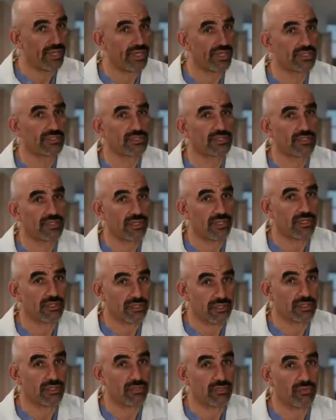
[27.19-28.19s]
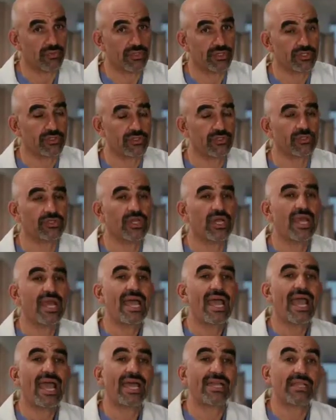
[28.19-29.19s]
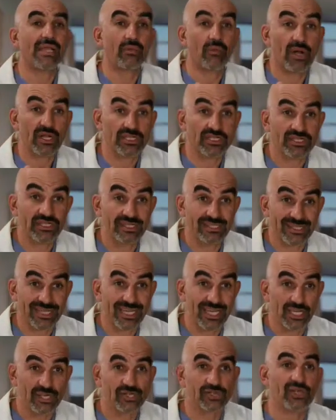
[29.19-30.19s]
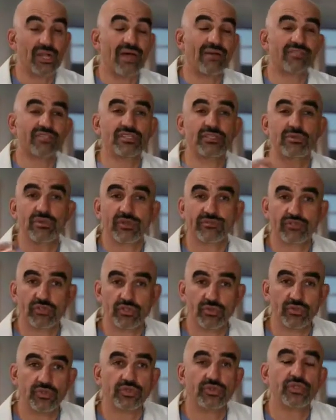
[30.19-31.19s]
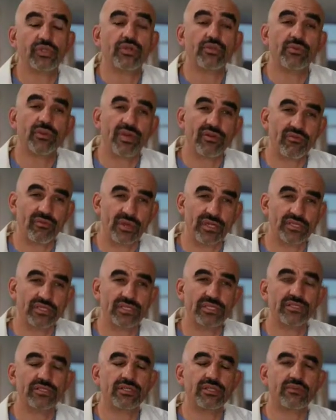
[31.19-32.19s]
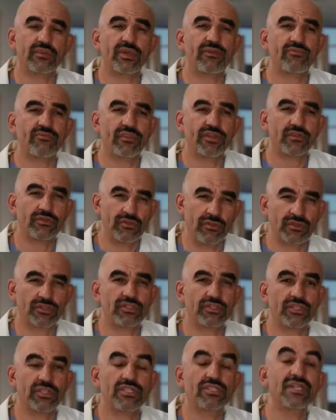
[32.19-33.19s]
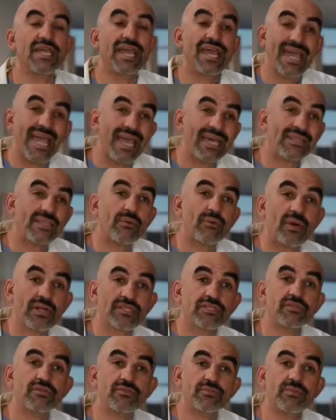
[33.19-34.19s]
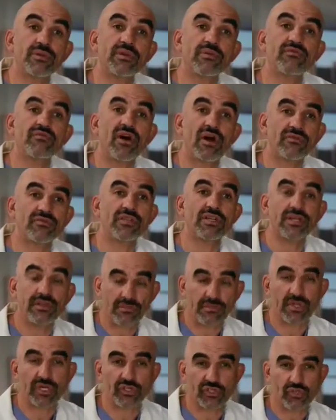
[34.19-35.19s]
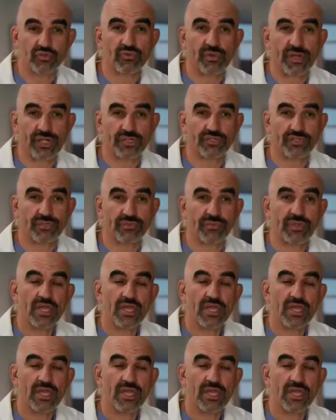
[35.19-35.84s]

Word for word: it's uh, clinical research, and that wants to teach. Obviously, we have students here, we have residents here, we have fellows who wants to teach, and that wants to be involved in administration.